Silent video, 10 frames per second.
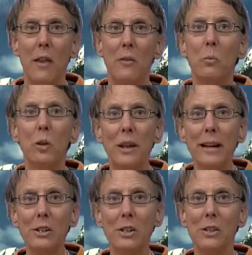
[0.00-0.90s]
And
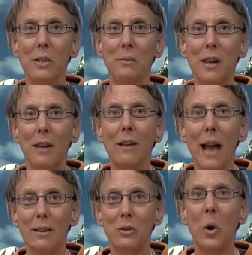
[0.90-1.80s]
relationships that
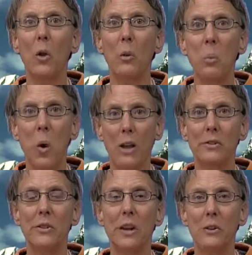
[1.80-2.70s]
last are the
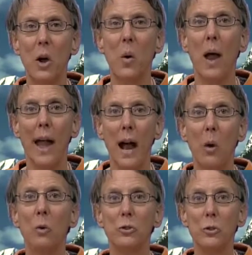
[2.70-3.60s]
ones that know
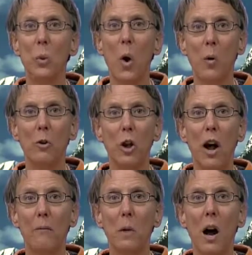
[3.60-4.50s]
how to
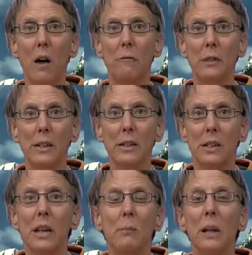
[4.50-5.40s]
overcome
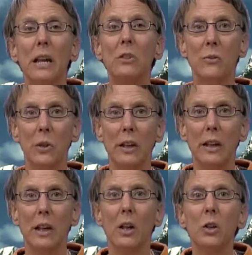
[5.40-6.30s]
conflict
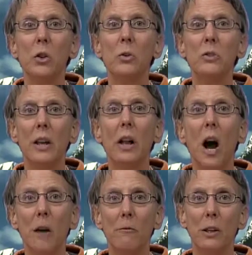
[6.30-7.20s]
peacefully using
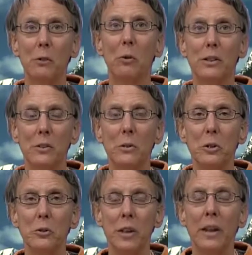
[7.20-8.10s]
conflict
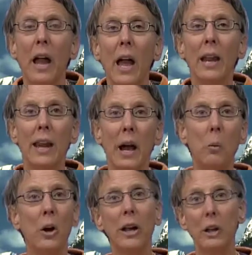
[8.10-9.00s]
resolution.
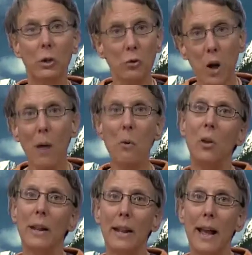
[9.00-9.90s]
Now we're in
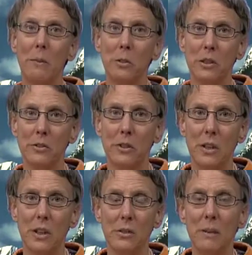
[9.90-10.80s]
trouble in capitalist
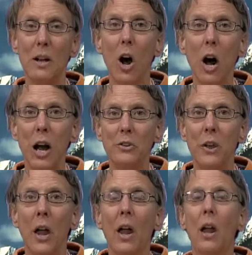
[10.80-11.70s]
cities
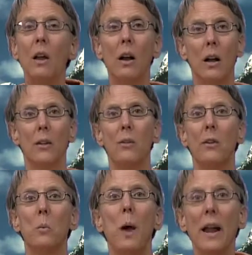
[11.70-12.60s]
because
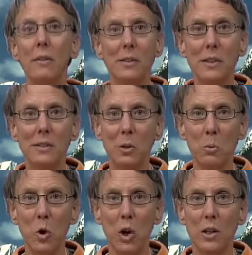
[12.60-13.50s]
the way the
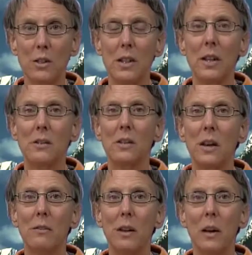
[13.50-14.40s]
system works is
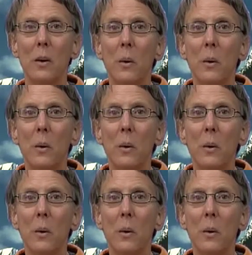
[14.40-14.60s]
that